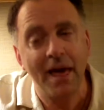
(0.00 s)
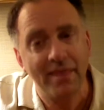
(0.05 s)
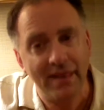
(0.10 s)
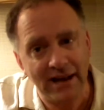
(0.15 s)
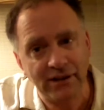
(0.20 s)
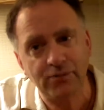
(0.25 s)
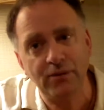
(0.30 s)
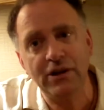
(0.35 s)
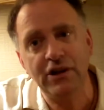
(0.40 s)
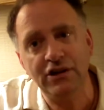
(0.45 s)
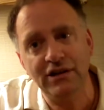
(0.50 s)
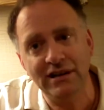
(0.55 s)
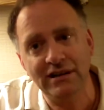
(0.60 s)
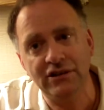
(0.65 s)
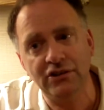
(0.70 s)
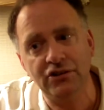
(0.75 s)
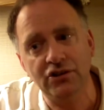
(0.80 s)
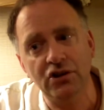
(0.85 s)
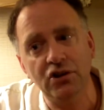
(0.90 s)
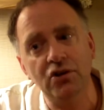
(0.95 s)
That's what you need
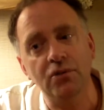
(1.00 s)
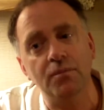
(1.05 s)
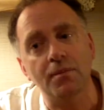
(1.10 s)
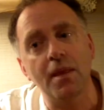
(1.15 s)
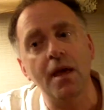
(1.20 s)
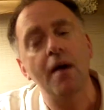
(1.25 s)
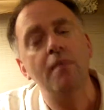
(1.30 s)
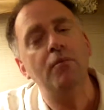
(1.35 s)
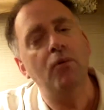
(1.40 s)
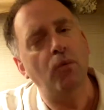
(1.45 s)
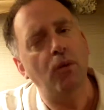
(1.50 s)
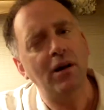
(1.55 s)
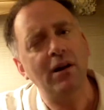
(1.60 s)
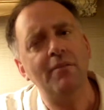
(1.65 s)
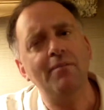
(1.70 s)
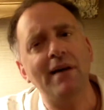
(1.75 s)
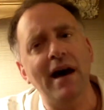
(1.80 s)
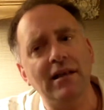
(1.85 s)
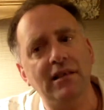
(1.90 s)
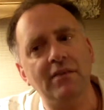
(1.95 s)
to do. But what
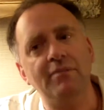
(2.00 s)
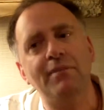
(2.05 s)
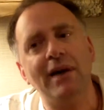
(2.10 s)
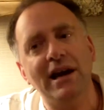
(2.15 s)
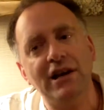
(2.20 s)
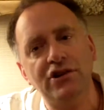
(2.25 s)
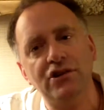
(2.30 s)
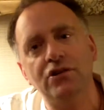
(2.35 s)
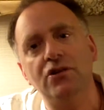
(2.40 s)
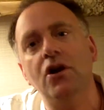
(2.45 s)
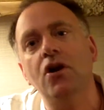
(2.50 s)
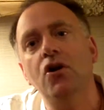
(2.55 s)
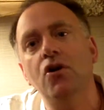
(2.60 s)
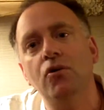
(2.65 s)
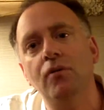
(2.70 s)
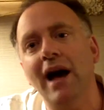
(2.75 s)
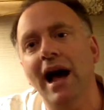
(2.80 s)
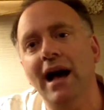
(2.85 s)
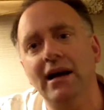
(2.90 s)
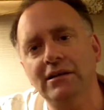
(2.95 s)
about the patient
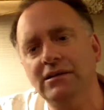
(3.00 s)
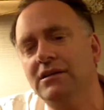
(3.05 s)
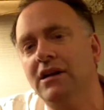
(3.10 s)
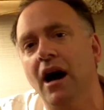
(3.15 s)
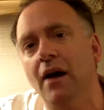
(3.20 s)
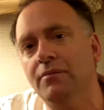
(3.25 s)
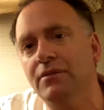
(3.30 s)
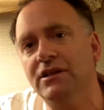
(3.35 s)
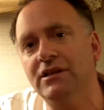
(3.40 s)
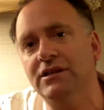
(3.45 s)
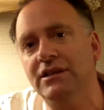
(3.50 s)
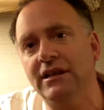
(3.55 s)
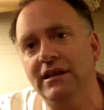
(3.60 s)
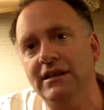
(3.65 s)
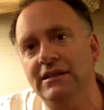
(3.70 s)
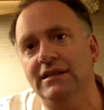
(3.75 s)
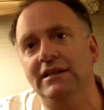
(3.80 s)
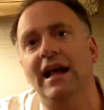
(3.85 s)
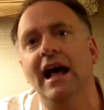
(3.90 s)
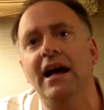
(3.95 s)
who has gum
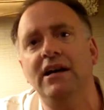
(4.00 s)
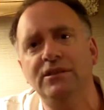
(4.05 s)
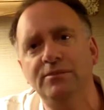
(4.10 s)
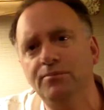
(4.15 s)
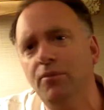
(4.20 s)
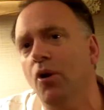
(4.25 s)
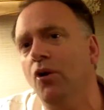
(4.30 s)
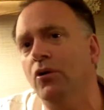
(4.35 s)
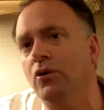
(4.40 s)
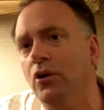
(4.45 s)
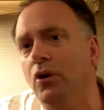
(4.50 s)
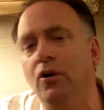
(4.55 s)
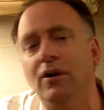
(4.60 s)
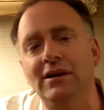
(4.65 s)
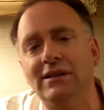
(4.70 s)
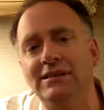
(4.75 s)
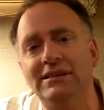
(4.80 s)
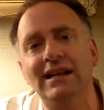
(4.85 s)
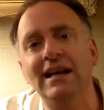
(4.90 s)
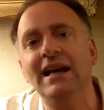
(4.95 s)
disease and has bone
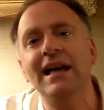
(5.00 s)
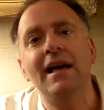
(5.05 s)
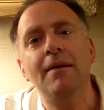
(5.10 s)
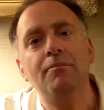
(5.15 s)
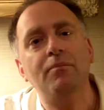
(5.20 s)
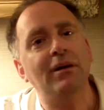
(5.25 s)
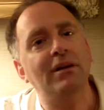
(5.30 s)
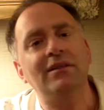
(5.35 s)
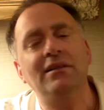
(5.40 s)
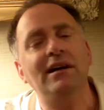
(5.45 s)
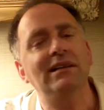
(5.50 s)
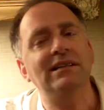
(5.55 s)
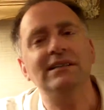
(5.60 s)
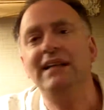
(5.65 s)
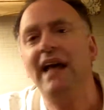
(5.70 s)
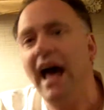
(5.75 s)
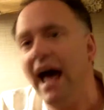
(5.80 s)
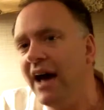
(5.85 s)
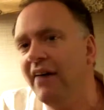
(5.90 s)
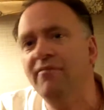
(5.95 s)
loss but
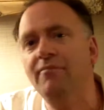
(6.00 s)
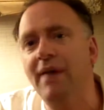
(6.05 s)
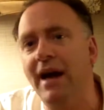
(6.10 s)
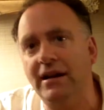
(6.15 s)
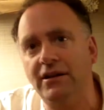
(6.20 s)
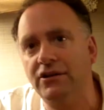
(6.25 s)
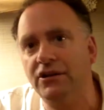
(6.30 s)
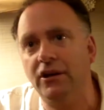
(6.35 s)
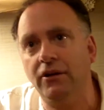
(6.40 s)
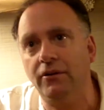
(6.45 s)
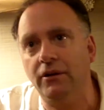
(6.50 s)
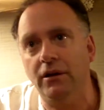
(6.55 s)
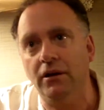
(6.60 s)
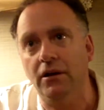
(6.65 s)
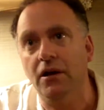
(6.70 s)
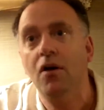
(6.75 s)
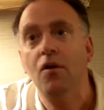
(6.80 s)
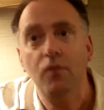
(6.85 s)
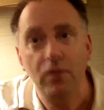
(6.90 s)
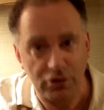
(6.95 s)
doesn't have
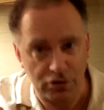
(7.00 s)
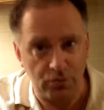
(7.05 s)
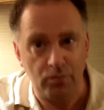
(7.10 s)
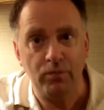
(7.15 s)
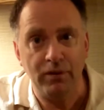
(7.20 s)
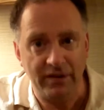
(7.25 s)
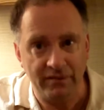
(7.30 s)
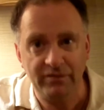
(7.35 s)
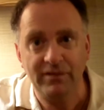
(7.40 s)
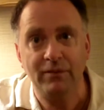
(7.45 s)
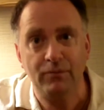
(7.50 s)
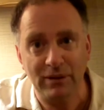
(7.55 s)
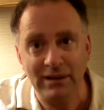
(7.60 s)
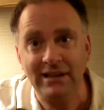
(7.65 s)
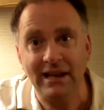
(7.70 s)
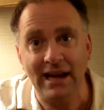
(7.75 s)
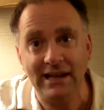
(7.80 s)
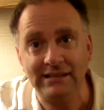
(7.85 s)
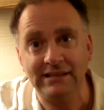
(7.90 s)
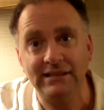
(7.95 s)
bacteria, which we
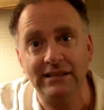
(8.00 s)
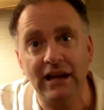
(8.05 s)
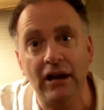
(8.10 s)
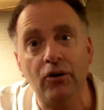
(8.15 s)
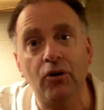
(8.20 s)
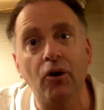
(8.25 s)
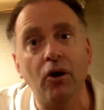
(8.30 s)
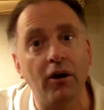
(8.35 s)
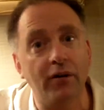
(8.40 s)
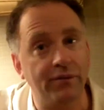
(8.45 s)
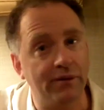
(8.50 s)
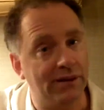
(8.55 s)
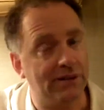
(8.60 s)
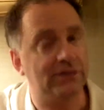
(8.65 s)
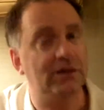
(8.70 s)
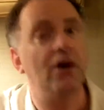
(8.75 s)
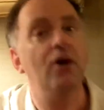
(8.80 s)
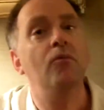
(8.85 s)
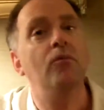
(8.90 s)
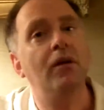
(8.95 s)
test in our
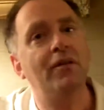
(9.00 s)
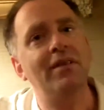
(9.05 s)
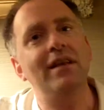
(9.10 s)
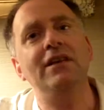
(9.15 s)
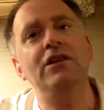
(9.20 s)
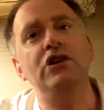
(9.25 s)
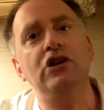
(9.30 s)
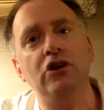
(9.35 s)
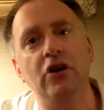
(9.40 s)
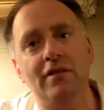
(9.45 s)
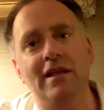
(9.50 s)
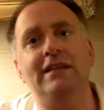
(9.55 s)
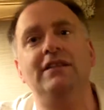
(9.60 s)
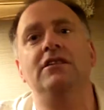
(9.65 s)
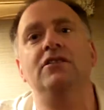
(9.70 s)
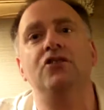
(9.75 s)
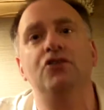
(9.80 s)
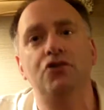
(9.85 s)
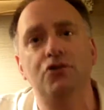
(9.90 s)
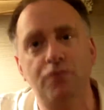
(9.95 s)
office? Well, then that's
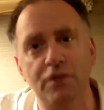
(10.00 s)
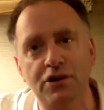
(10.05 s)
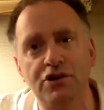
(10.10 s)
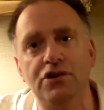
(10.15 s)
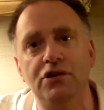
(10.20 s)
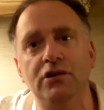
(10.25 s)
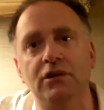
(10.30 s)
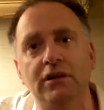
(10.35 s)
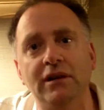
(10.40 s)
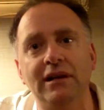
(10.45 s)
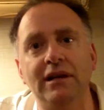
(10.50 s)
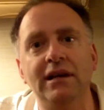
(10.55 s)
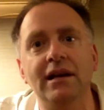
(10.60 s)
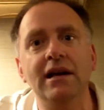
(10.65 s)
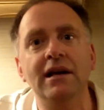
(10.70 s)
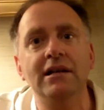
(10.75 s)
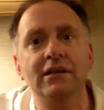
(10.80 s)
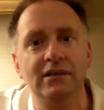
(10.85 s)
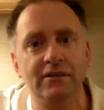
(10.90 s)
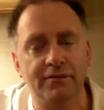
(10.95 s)
a nutritionally
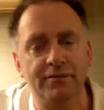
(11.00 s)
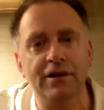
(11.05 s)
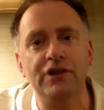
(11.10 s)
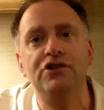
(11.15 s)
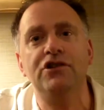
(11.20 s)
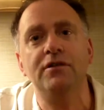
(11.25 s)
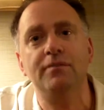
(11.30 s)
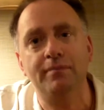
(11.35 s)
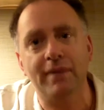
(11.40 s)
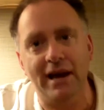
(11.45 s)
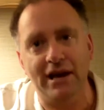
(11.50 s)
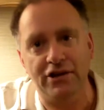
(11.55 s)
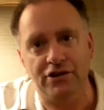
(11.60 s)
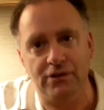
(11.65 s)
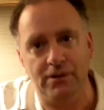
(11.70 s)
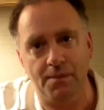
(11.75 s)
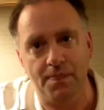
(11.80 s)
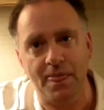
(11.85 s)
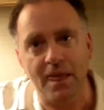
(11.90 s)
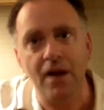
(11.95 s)
deficient
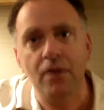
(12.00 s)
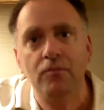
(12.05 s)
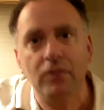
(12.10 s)
patient.